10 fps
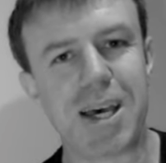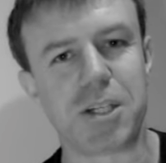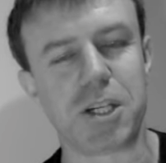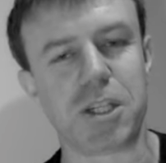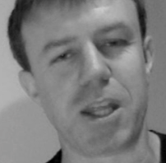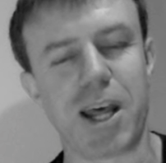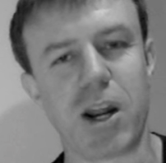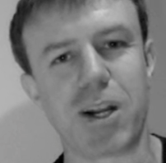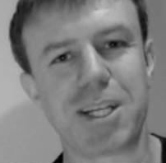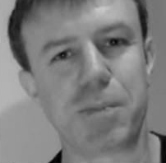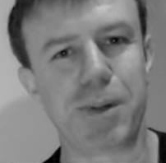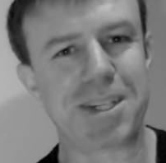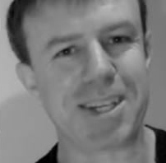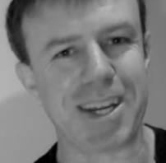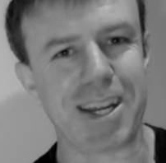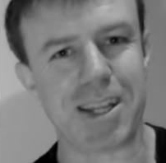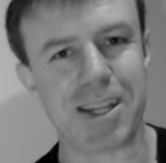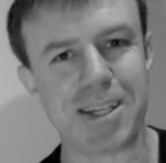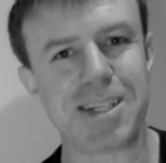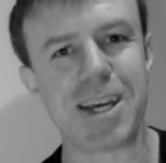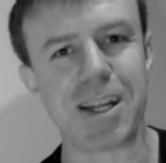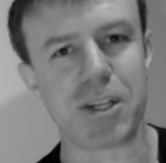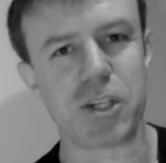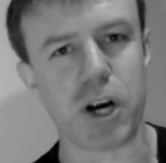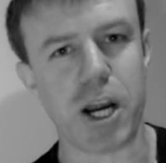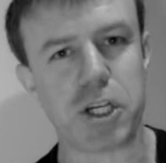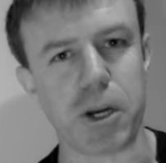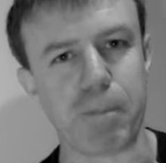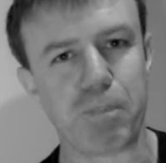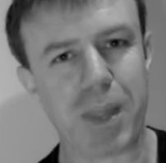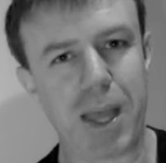It's just that they're not explicit in this illustration.